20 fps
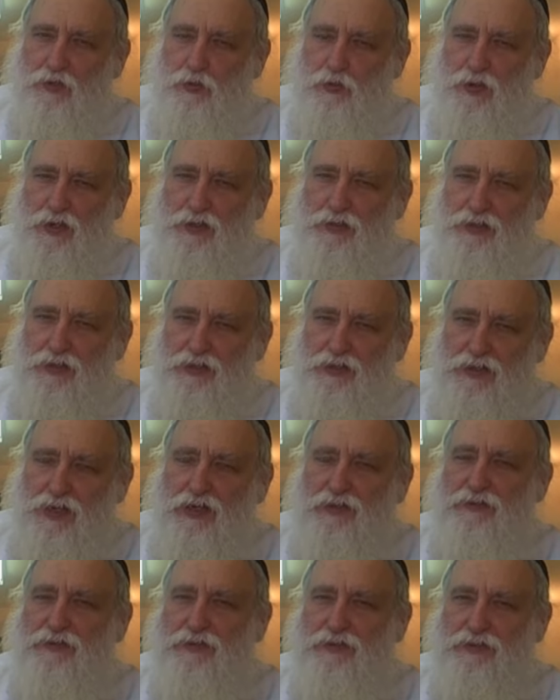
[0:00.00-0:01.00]
the way they
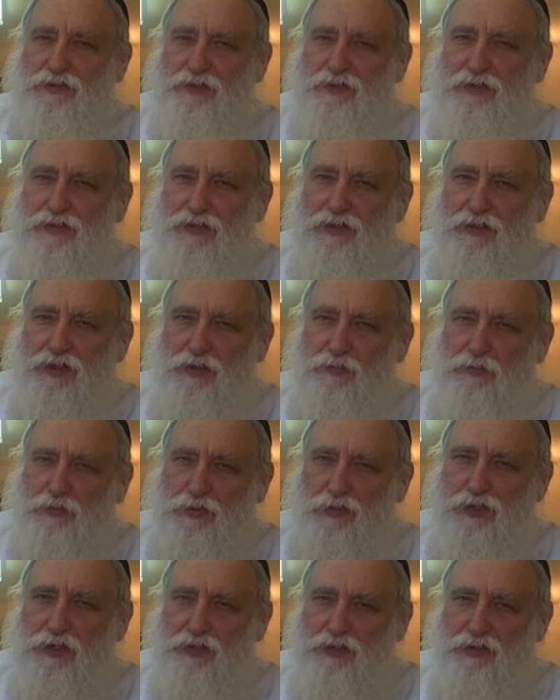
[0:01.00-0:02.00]
davened and
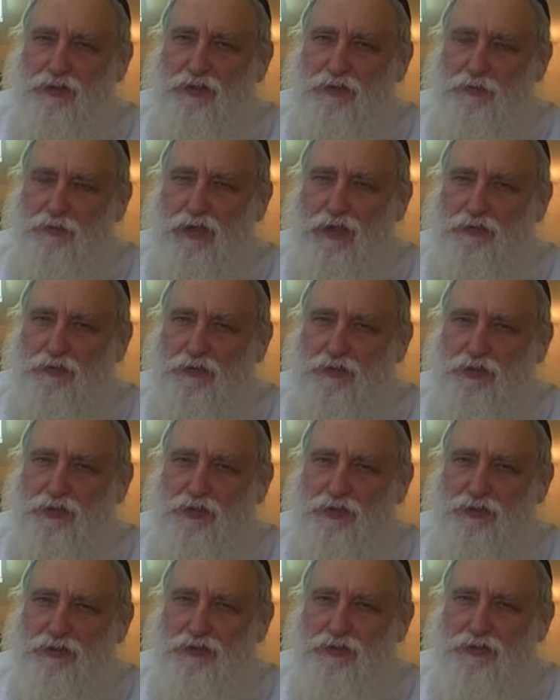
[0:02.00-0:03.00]
prayed in
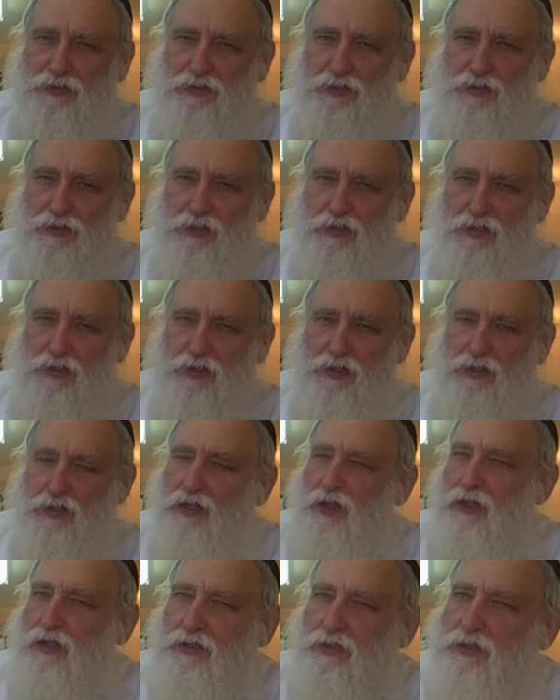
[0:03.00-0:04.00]
Lubavitch.
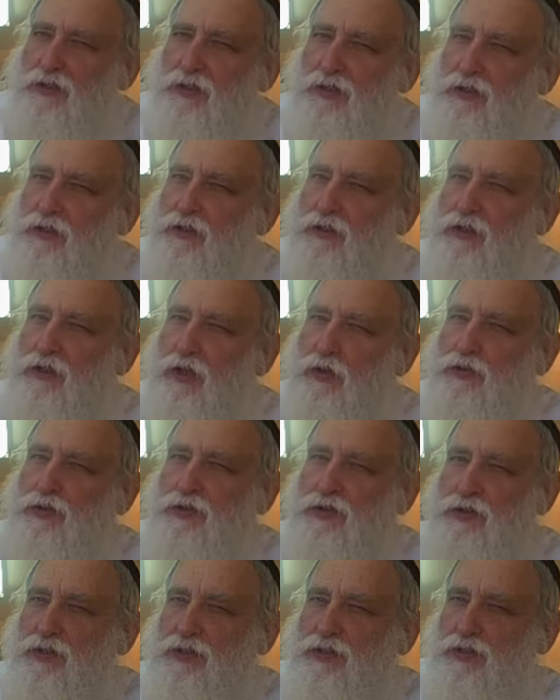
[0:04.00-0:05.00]
This is a little
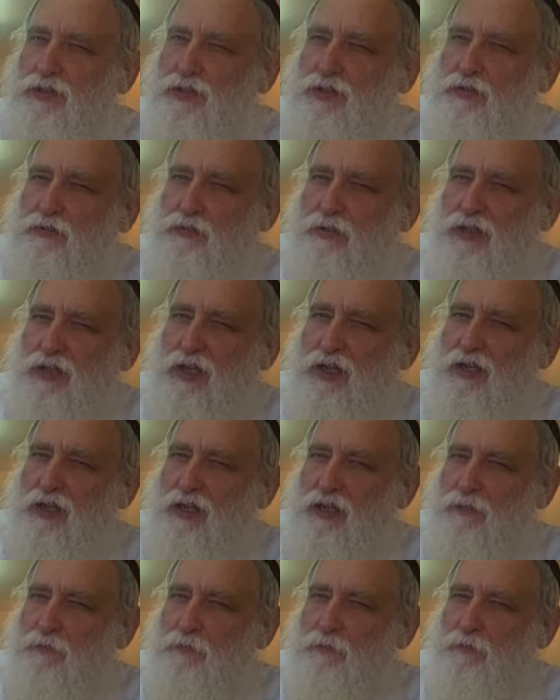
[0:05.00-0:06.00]
closer. This is 3
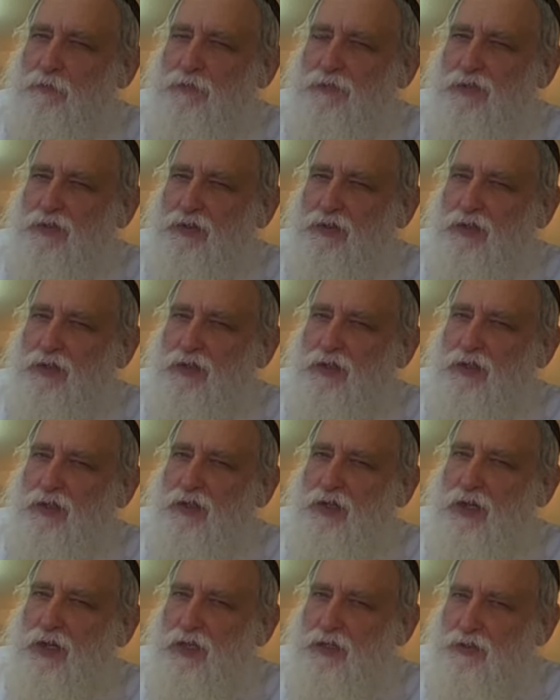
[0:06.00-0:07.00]
a.m.
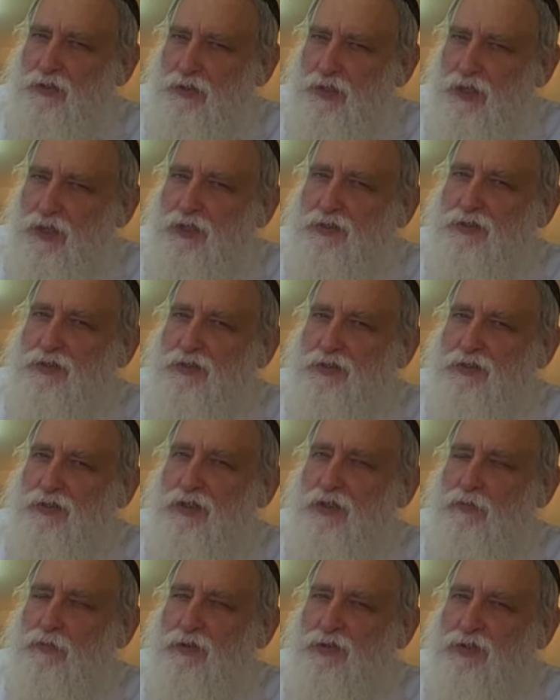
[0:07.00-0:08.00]
And yes,
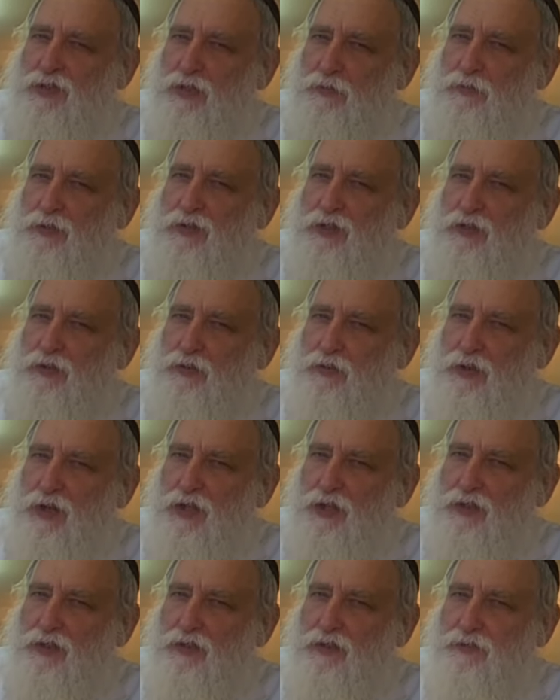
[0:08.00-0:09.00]
it was somebody
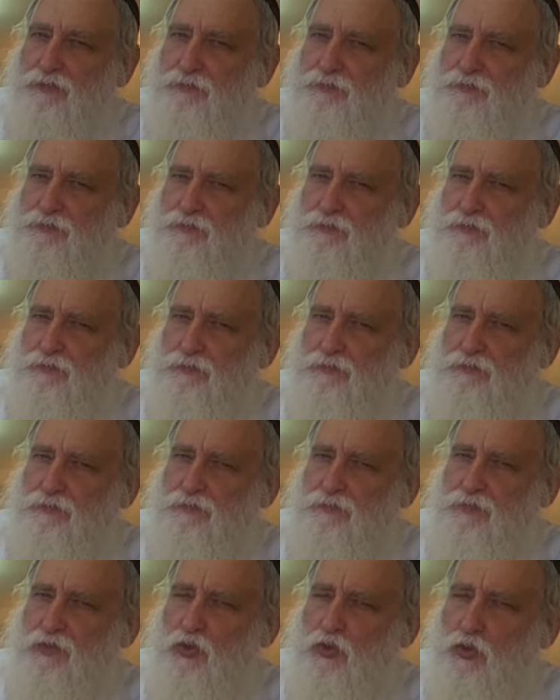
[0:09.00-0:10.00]
crying
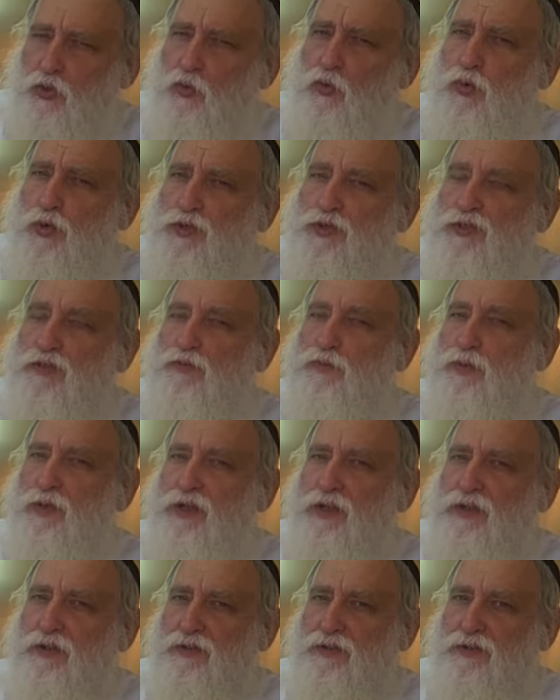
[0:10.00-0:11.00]
the words of
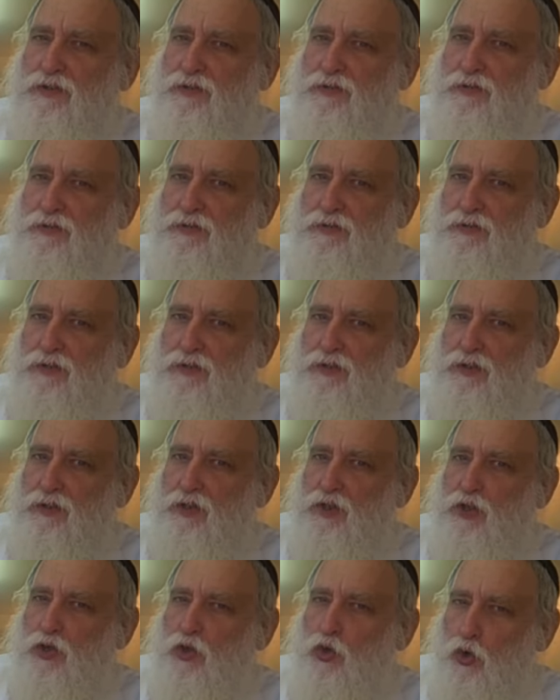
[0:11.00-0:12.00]
prayers.
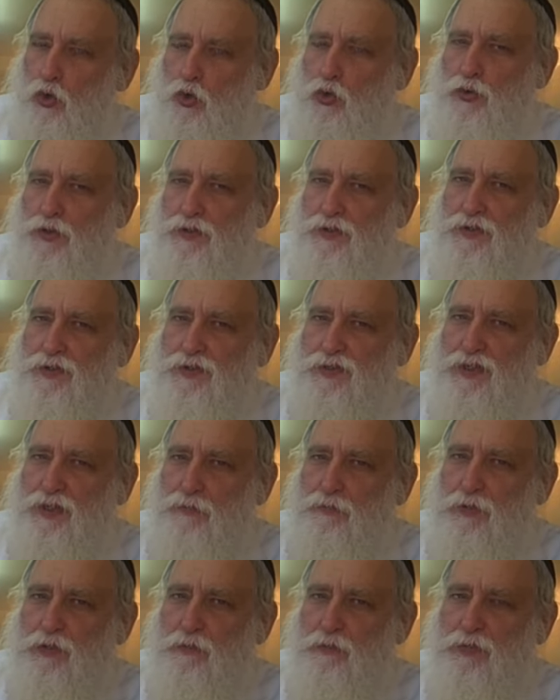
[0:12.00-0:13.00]
Who could this
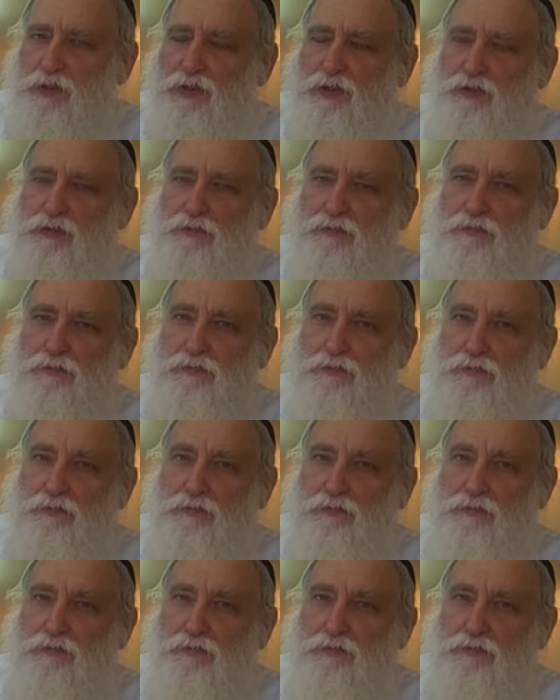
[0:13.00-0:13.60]
someone be?